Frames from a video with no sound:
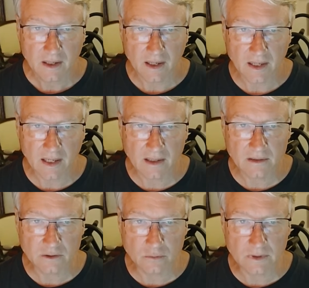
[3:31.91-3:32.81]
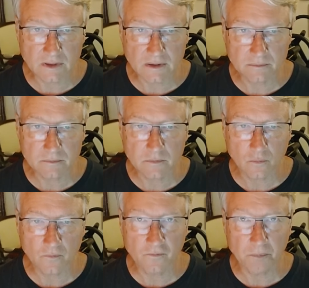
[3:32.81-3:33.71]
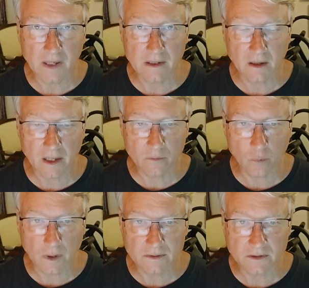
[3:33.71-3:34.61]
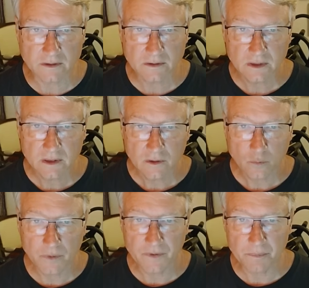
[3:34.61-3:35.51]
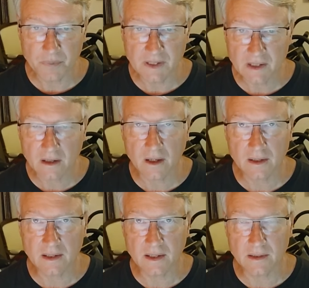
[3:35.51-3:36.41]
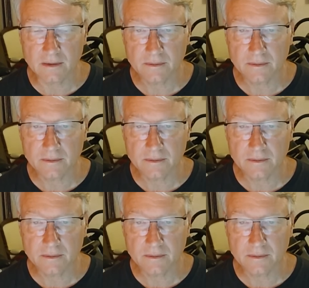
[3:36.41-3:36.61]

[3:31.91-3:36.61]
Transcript: I had a dream by God once with a peacock in it.